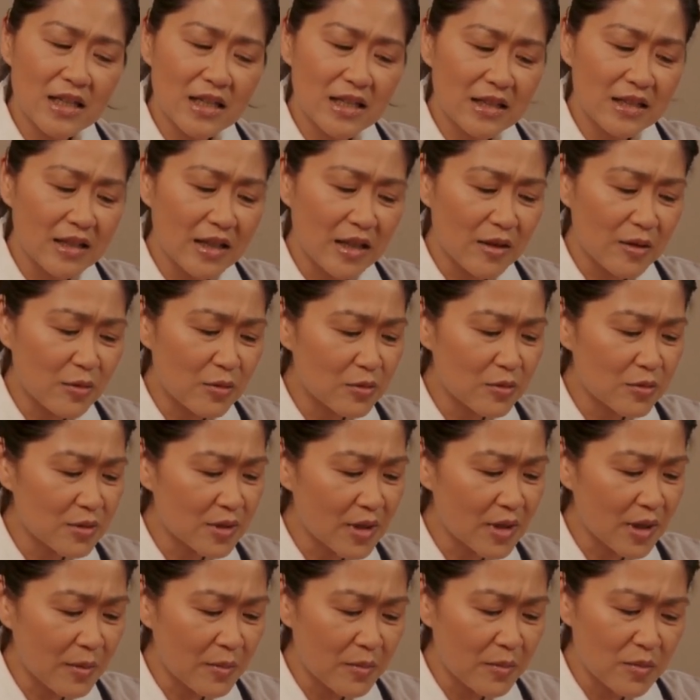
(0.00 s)
Irish
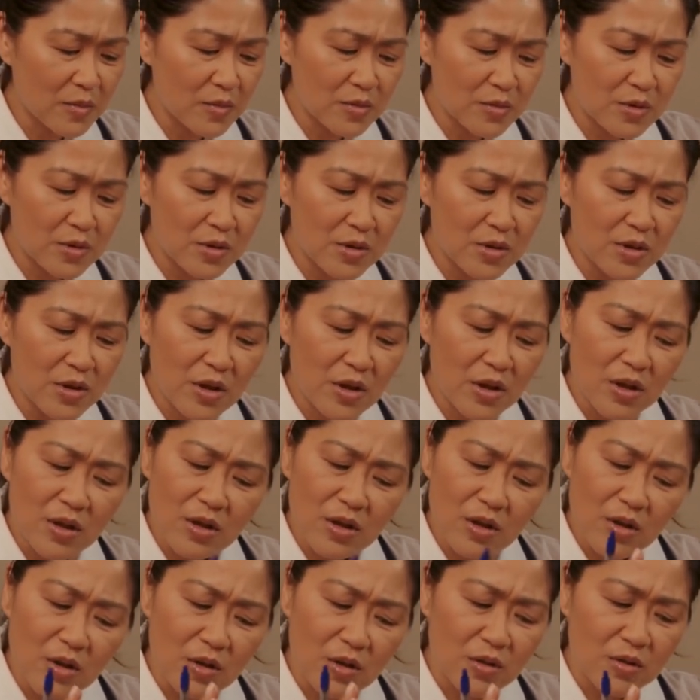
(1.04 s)
potatoes, sweet
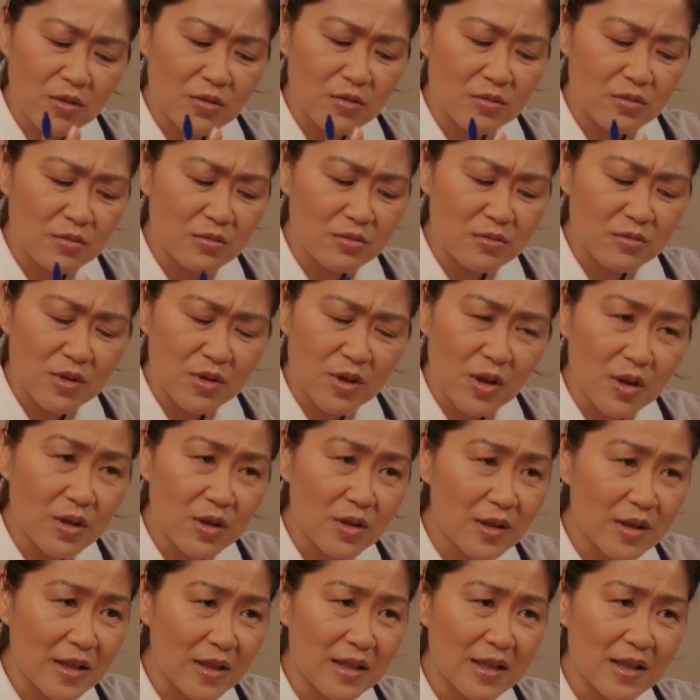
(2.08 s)
potatoes,
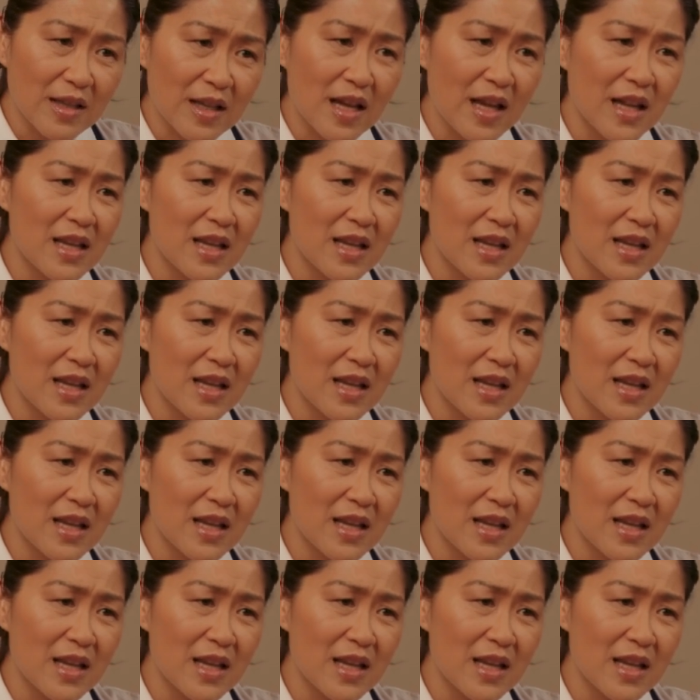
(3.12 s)
yam,